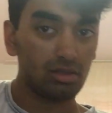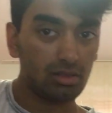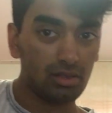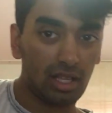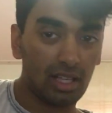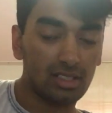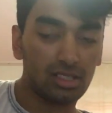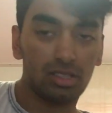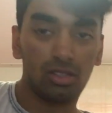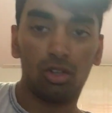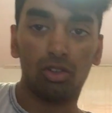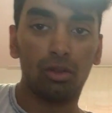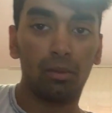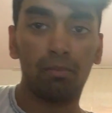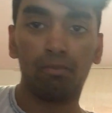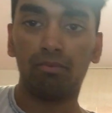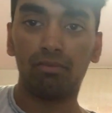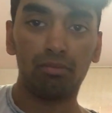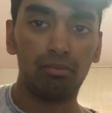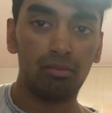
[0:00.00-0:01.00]
That's not
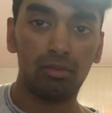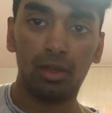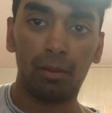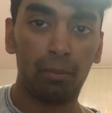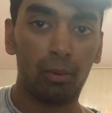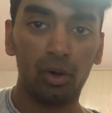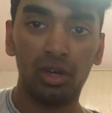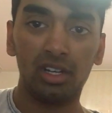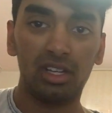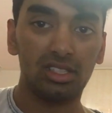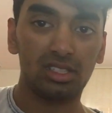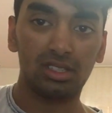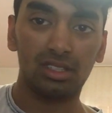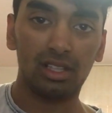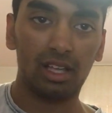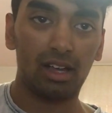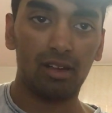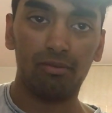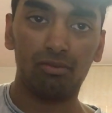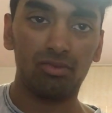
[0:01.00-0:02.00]
the point. Isn't
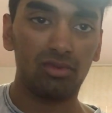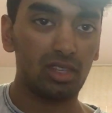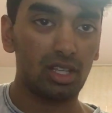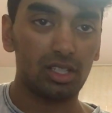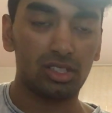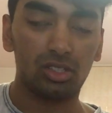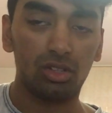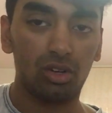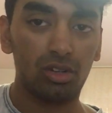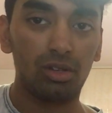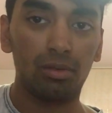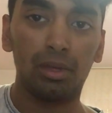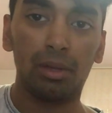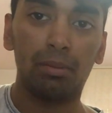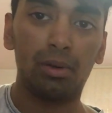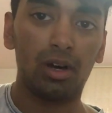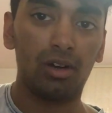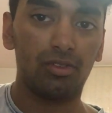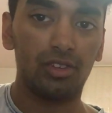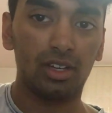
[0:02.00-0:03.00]
that it's not going to be
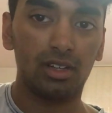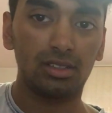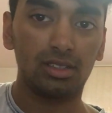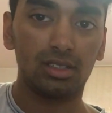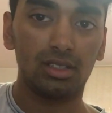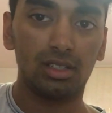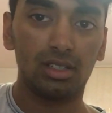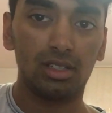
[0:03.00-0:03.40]
perfect?